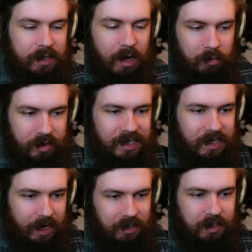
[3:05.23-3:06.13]
Now this
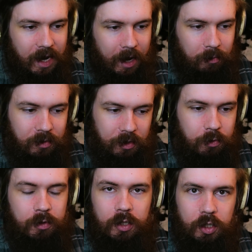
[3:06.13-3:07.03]
next sound
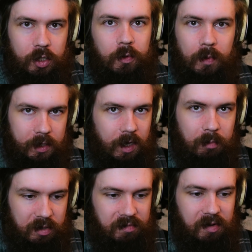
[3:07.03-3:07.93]
you could do a
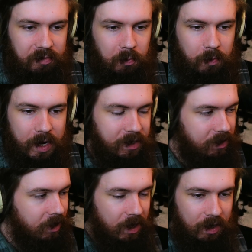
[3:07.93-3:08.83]
number of different ways.